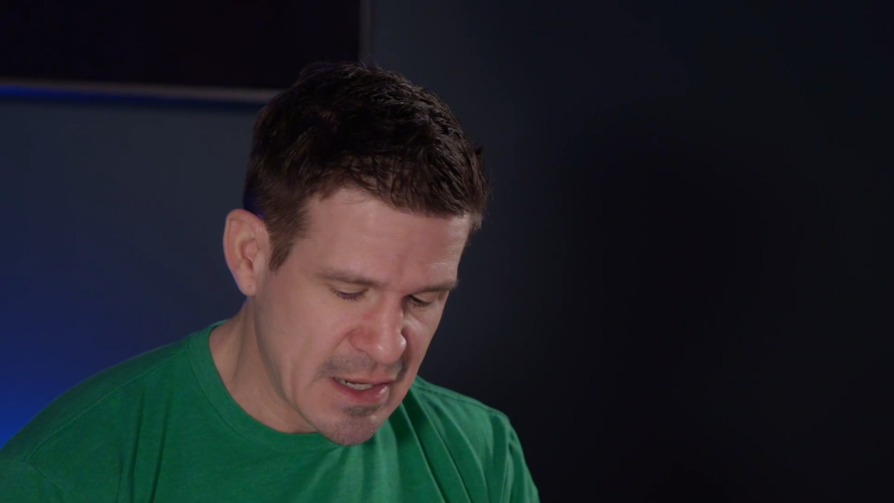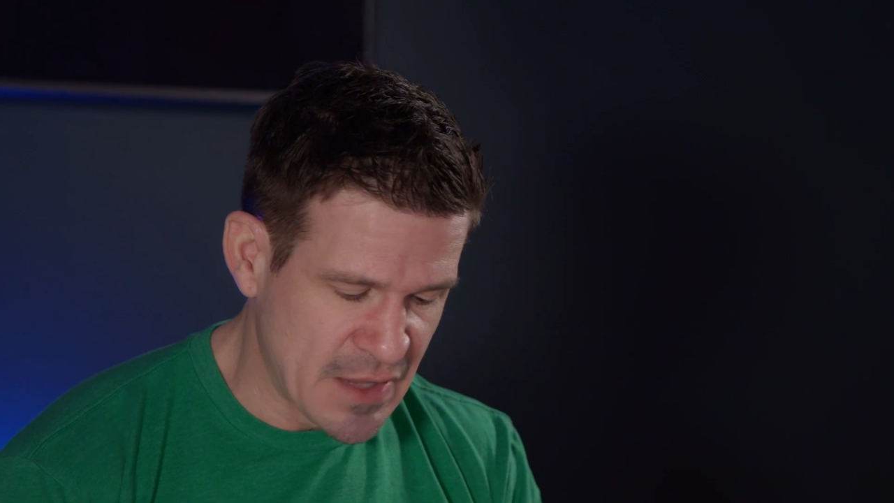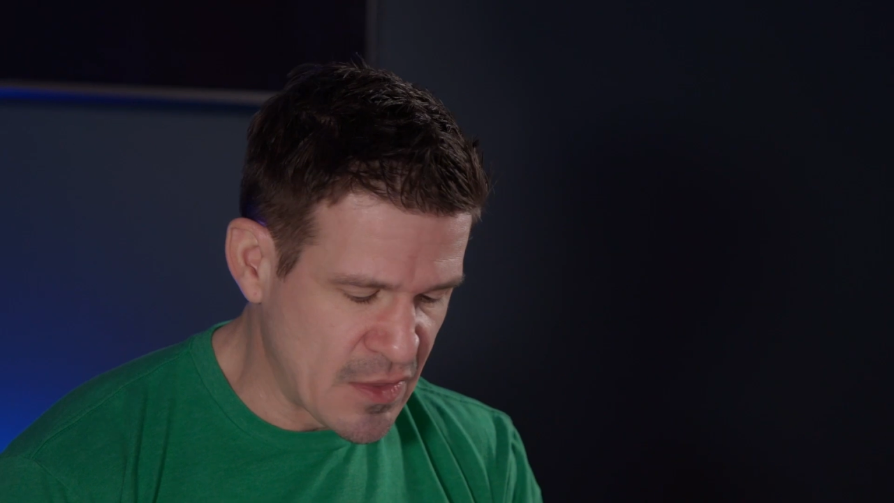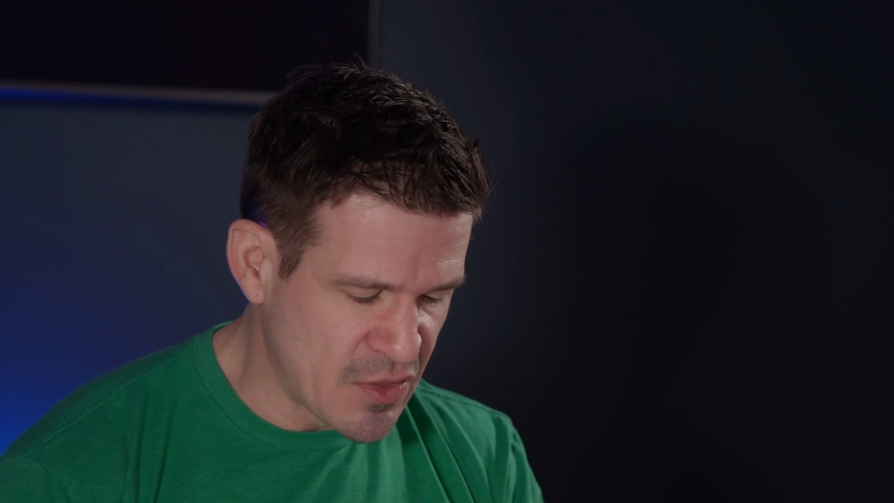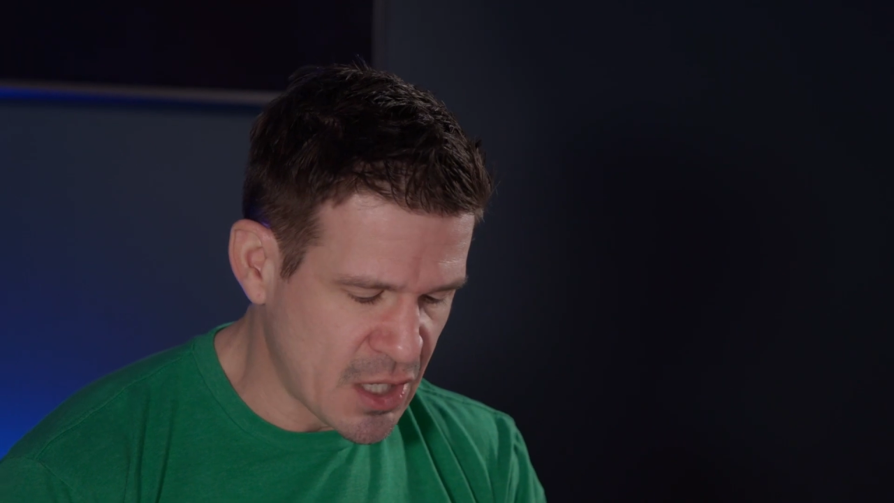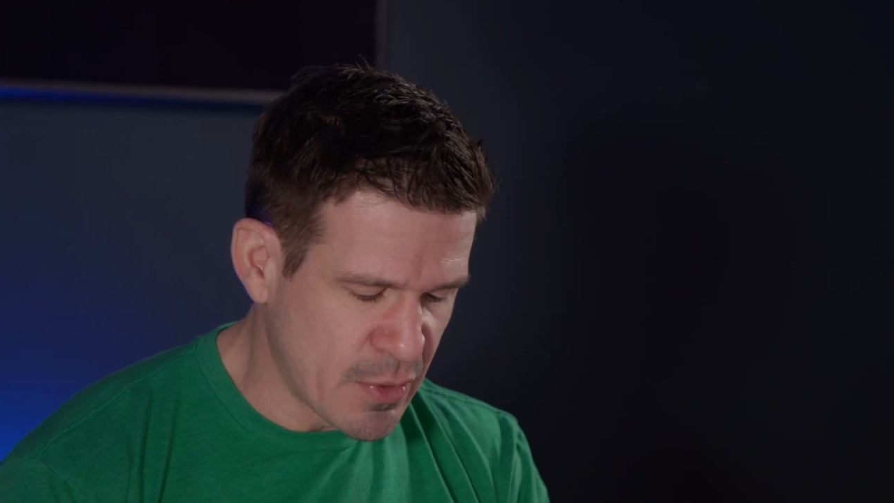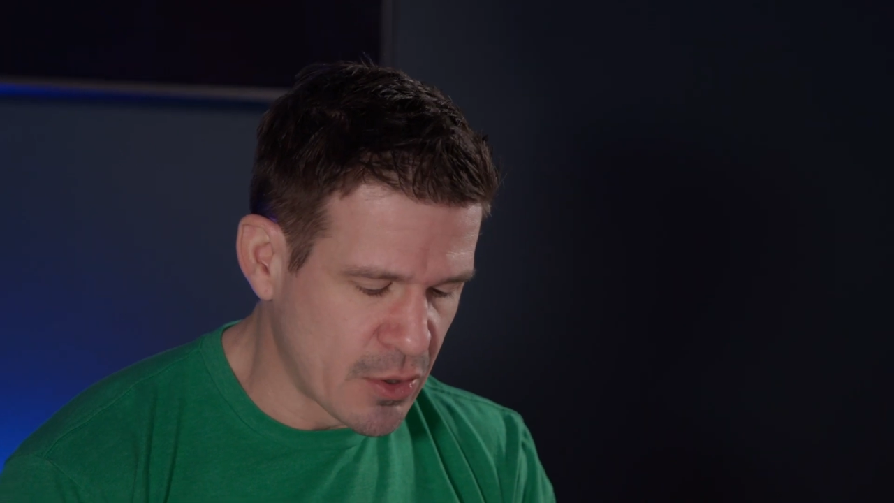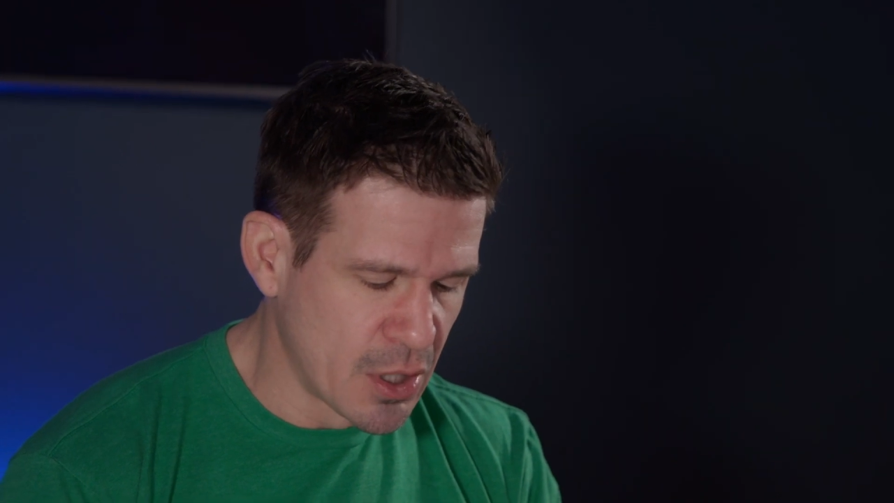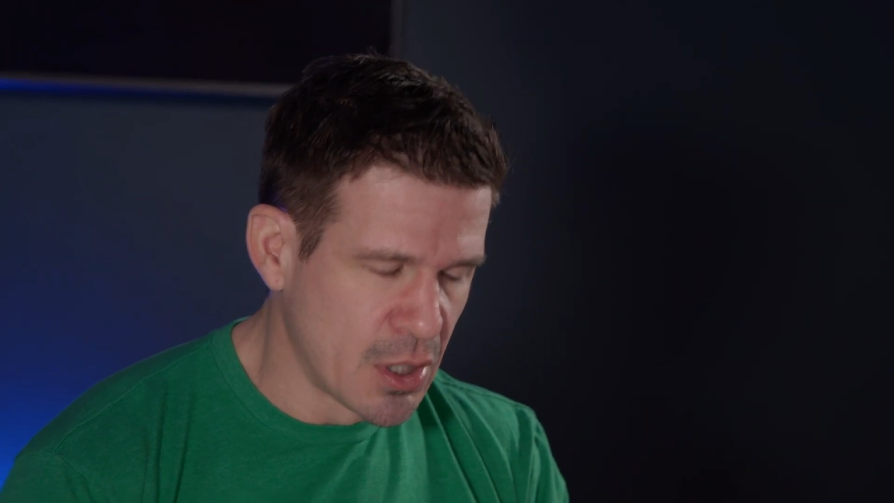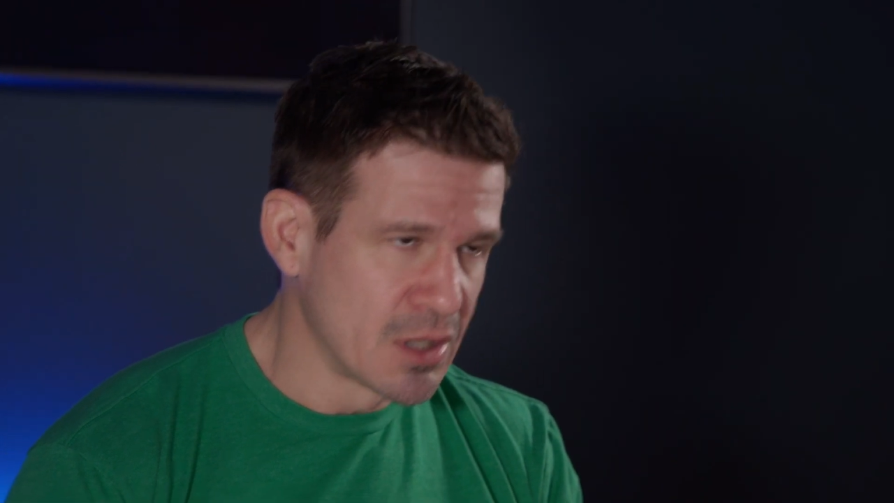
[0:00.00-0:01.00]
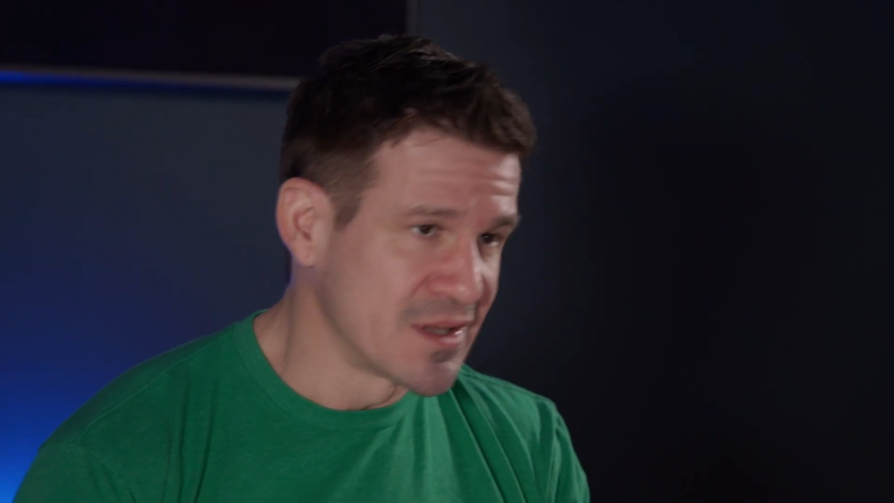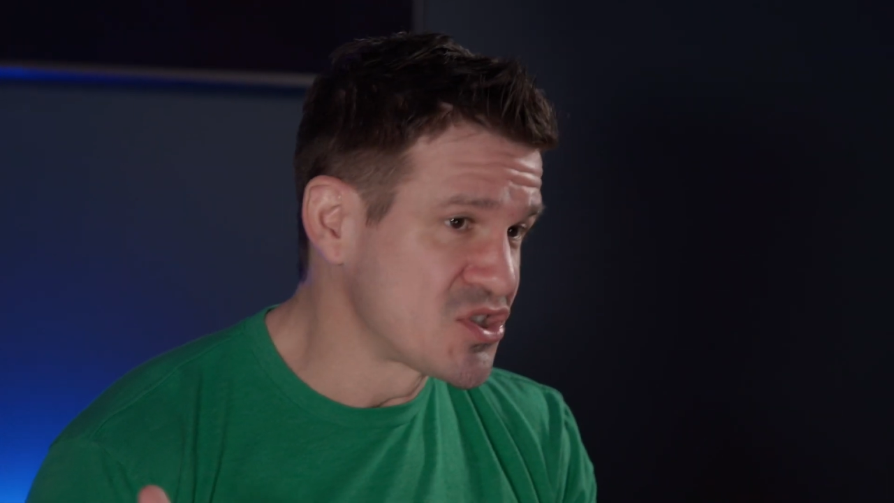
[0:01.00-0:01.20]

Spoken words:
And then thinking about, let's